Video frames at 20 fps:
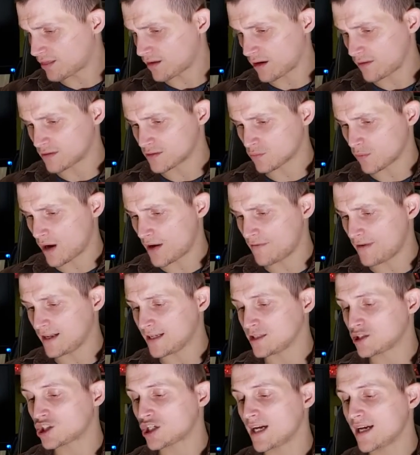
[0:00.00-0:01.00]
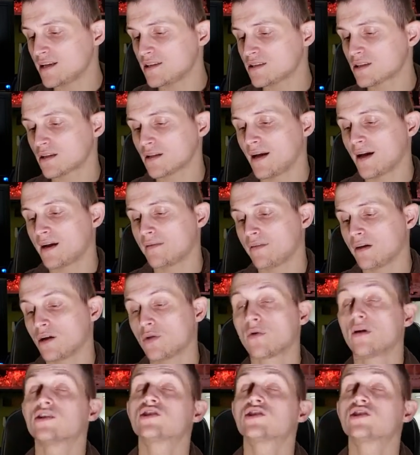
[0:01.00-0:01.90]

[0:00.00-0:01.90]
thought of his wife, and he changed the line of inquiry.